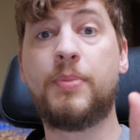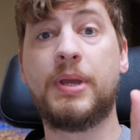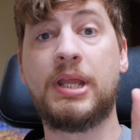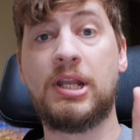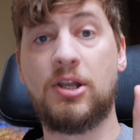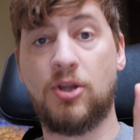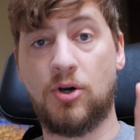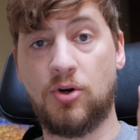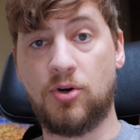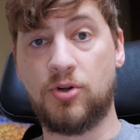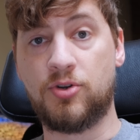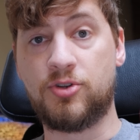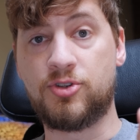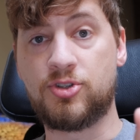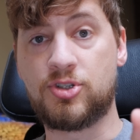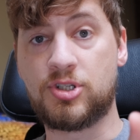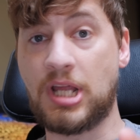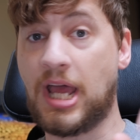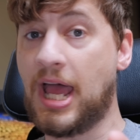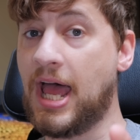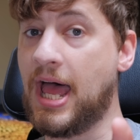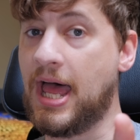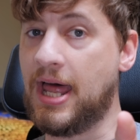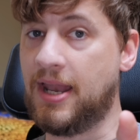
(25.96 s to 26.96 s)
be
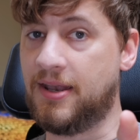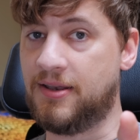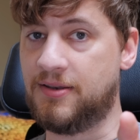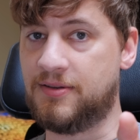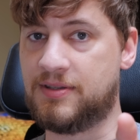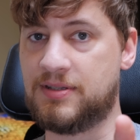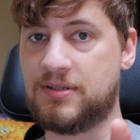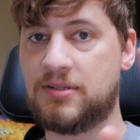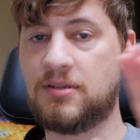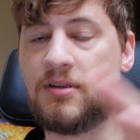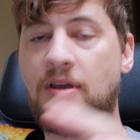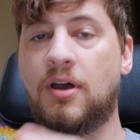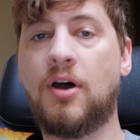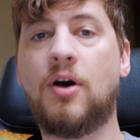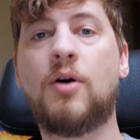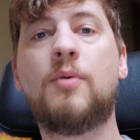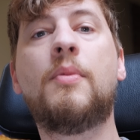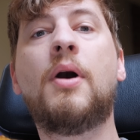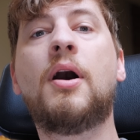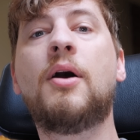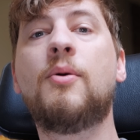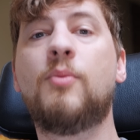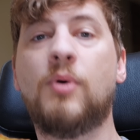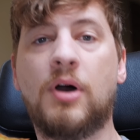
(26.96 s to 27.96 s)
launched, and oh
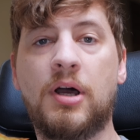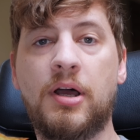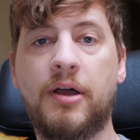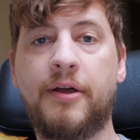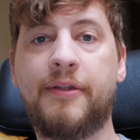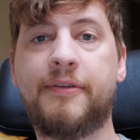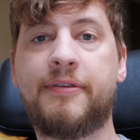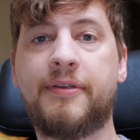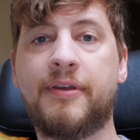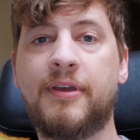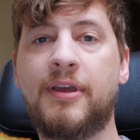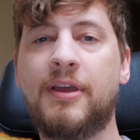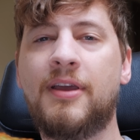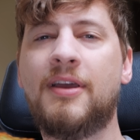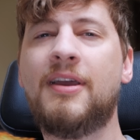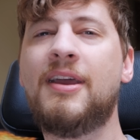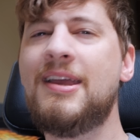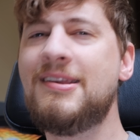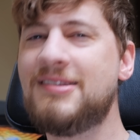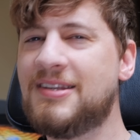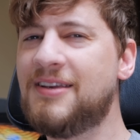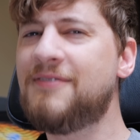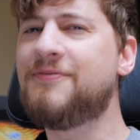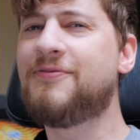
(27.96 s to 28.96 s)
my word,
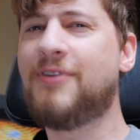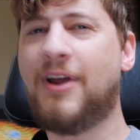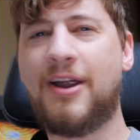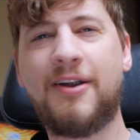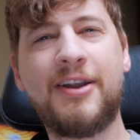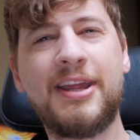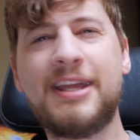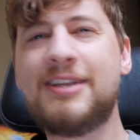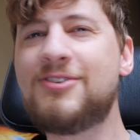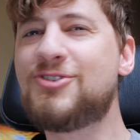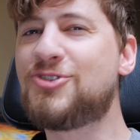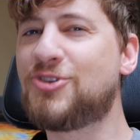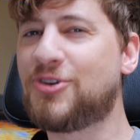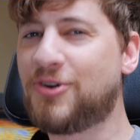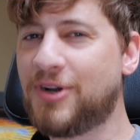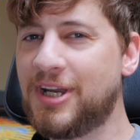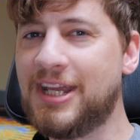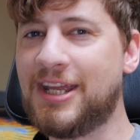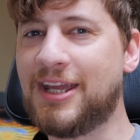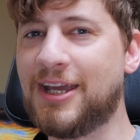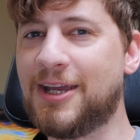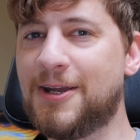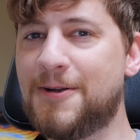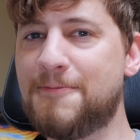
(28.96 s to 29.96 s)
is it very
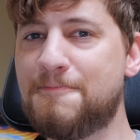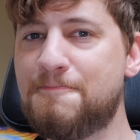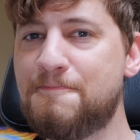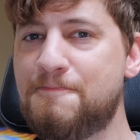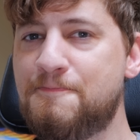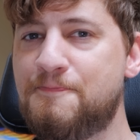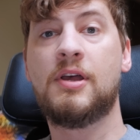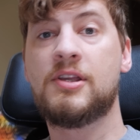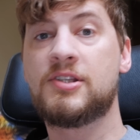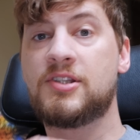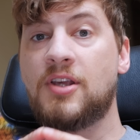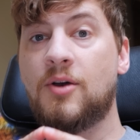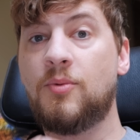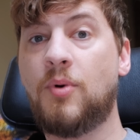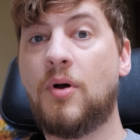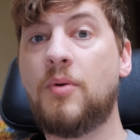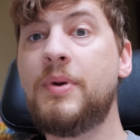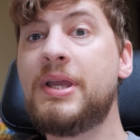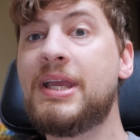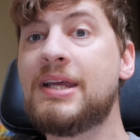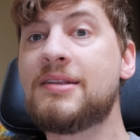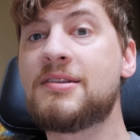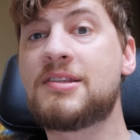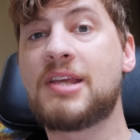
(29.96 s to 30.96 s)
intriguing. So what
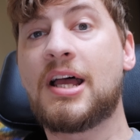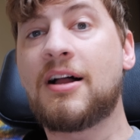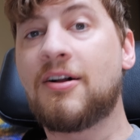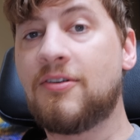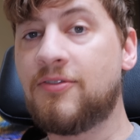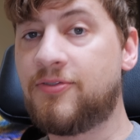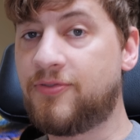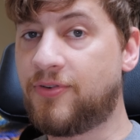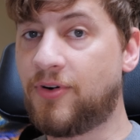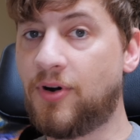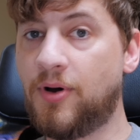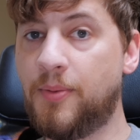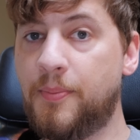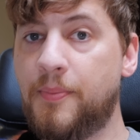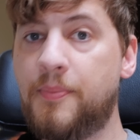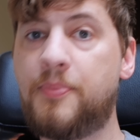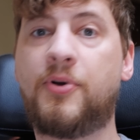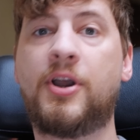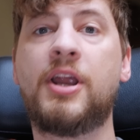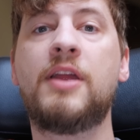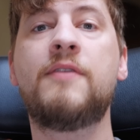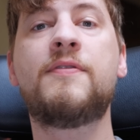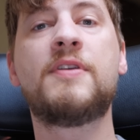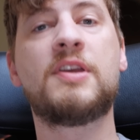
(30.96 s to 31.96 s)
we can tell from
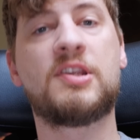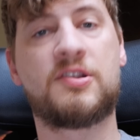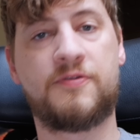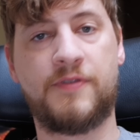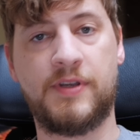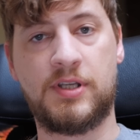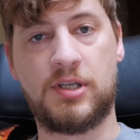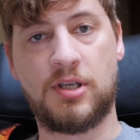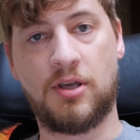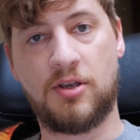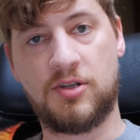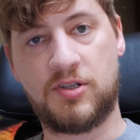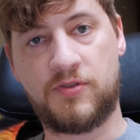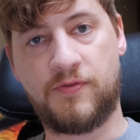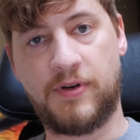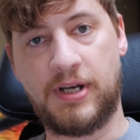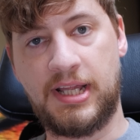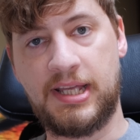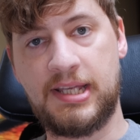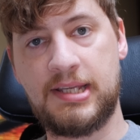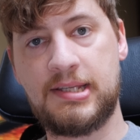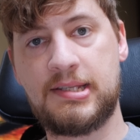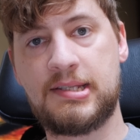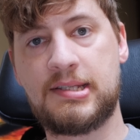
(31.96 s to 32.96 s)
previous videos
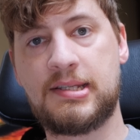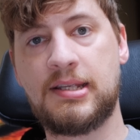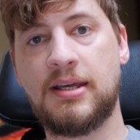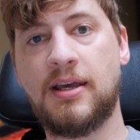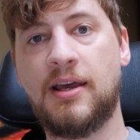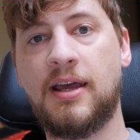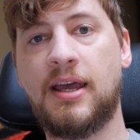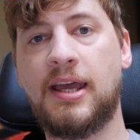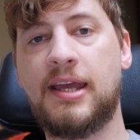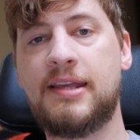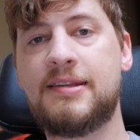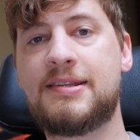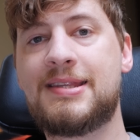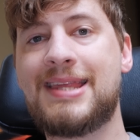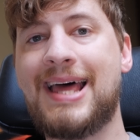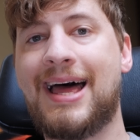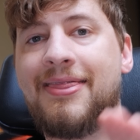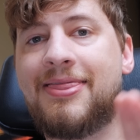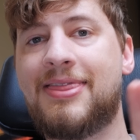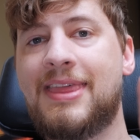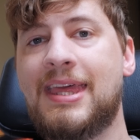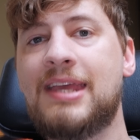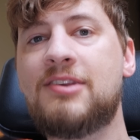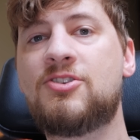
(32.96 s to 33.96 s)
released is
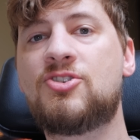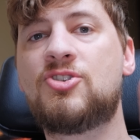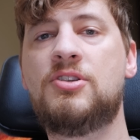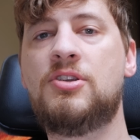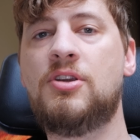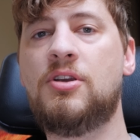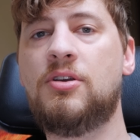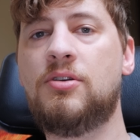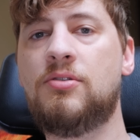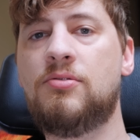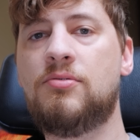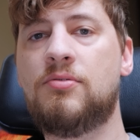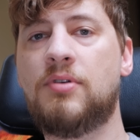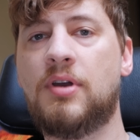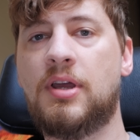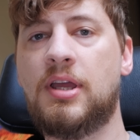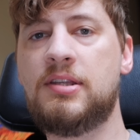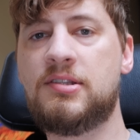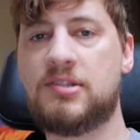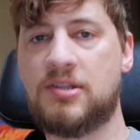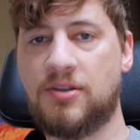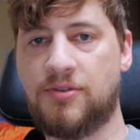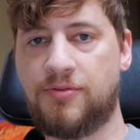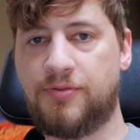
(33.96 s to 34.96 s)
that this new
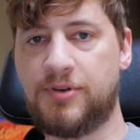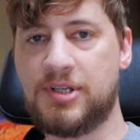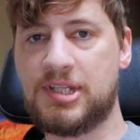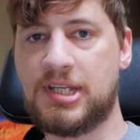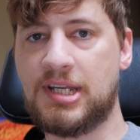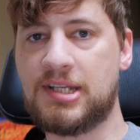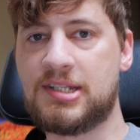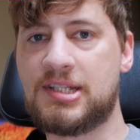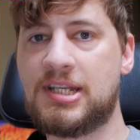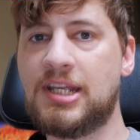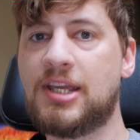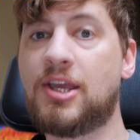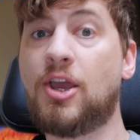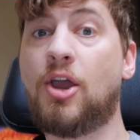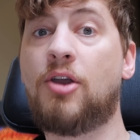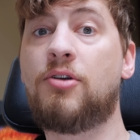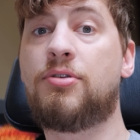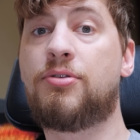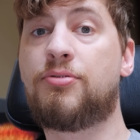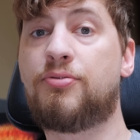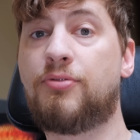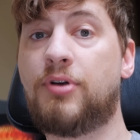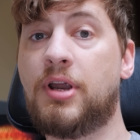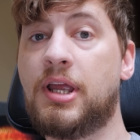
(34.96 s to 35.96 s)
Insta360 Go
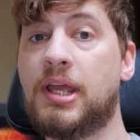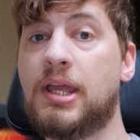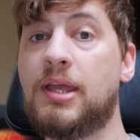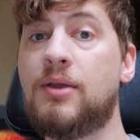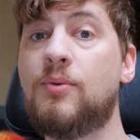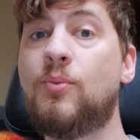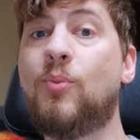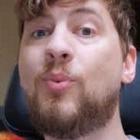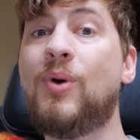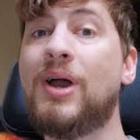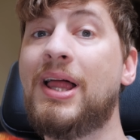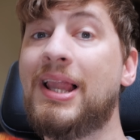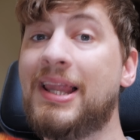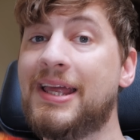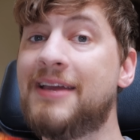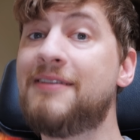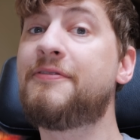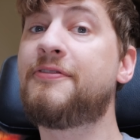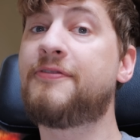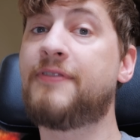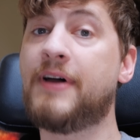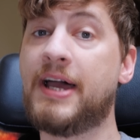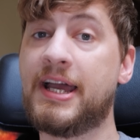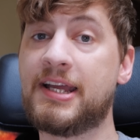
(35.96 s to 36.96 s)
3 will in
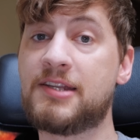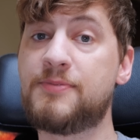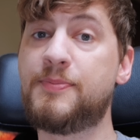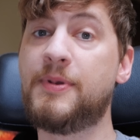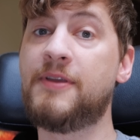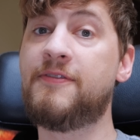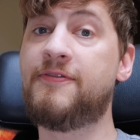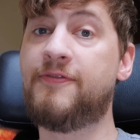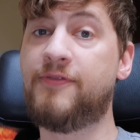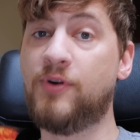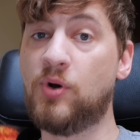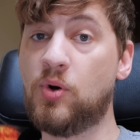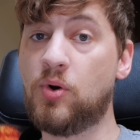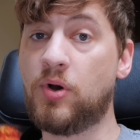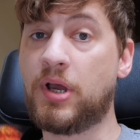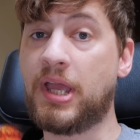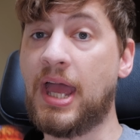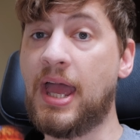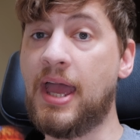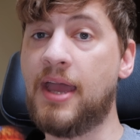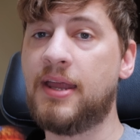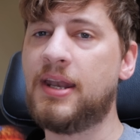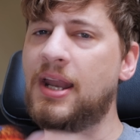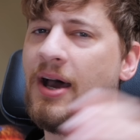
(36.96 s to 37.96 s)
fact be
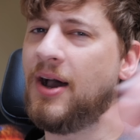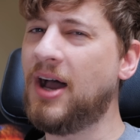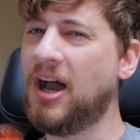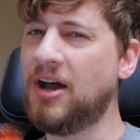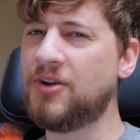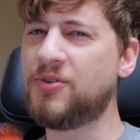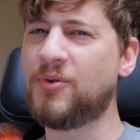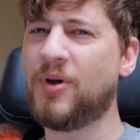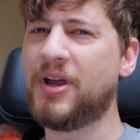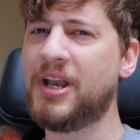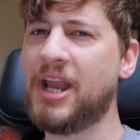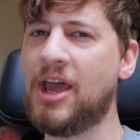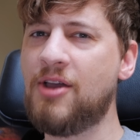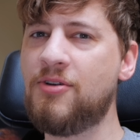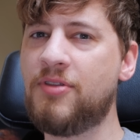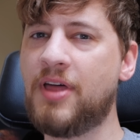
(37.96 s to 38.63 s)
4K. Now how do I know